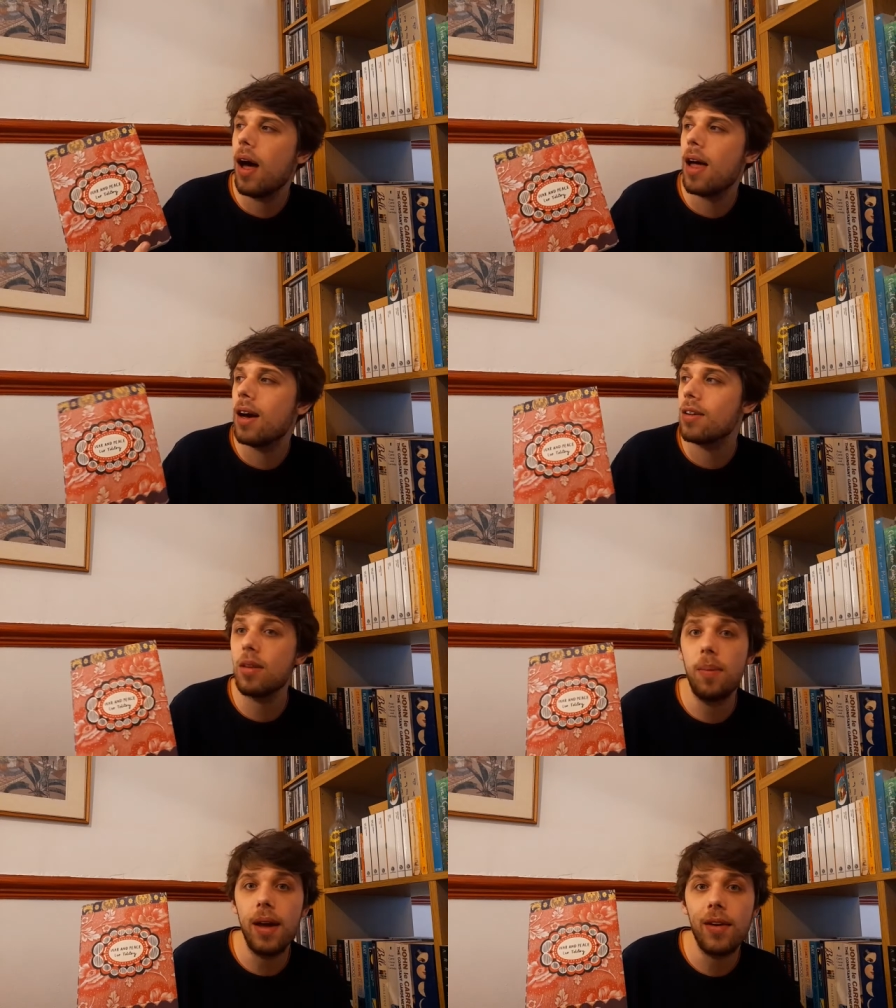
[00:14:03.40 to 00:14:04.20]
That's the
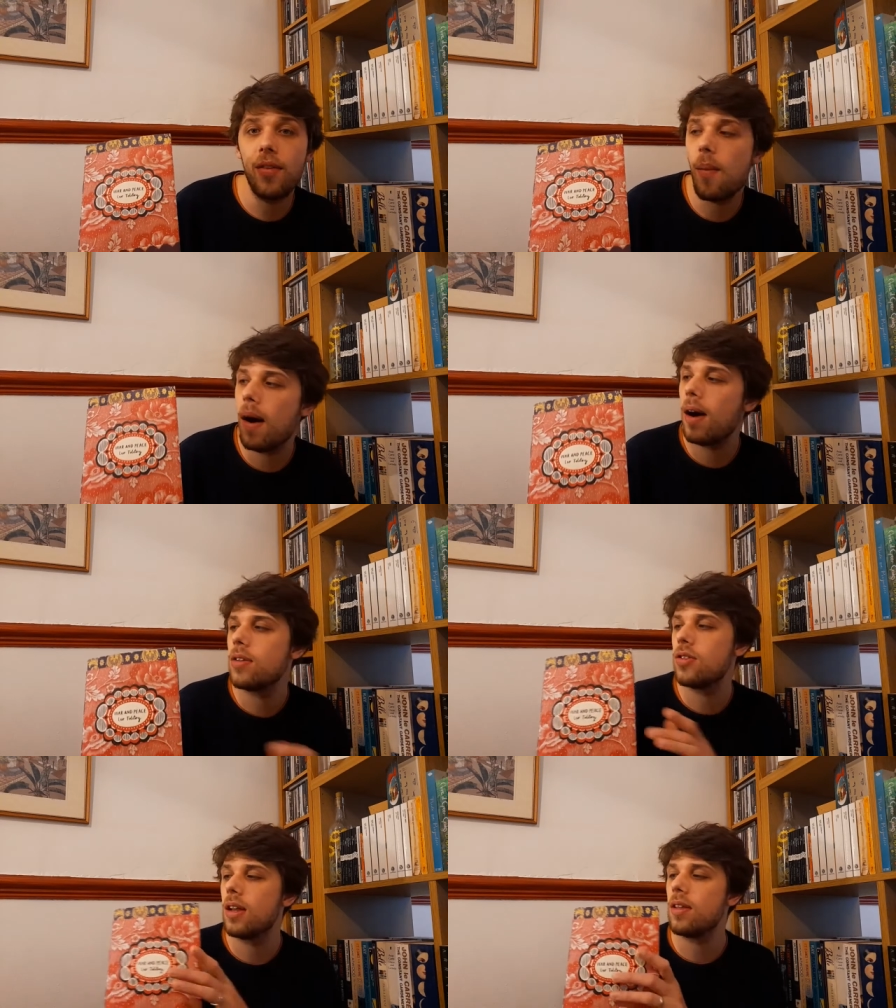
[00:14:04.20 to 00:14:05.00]
pick for
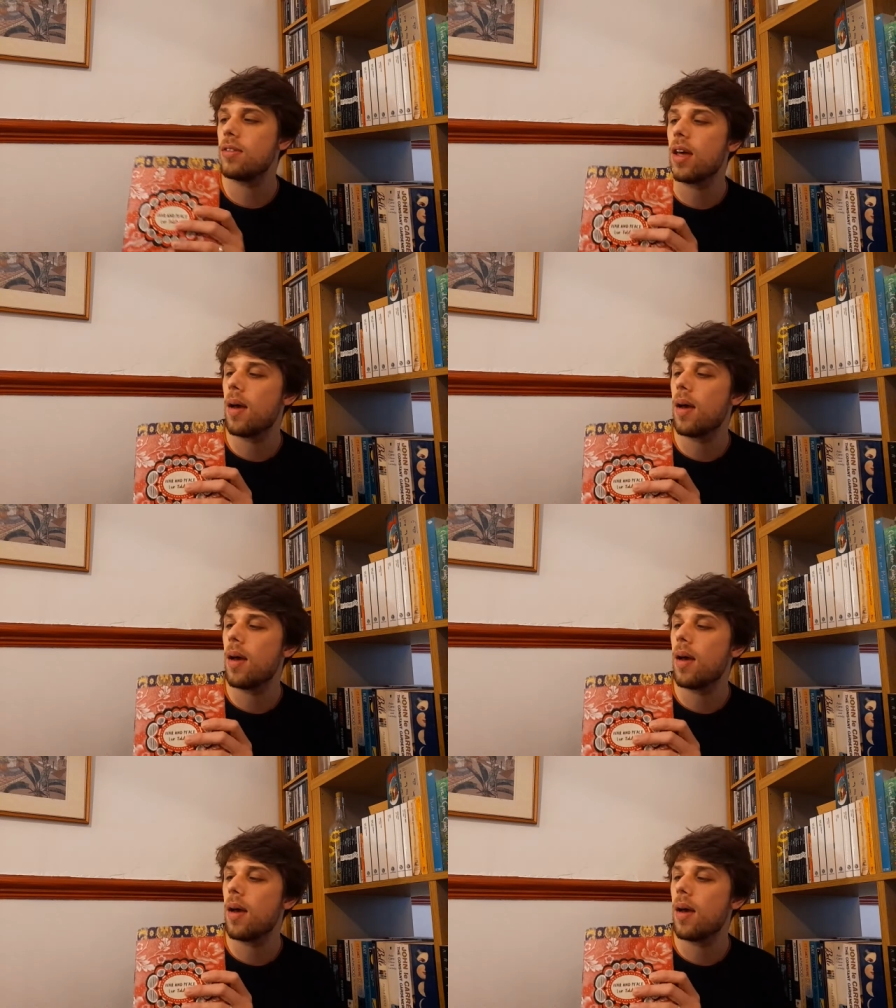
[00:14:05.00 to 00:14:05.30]
March, and it's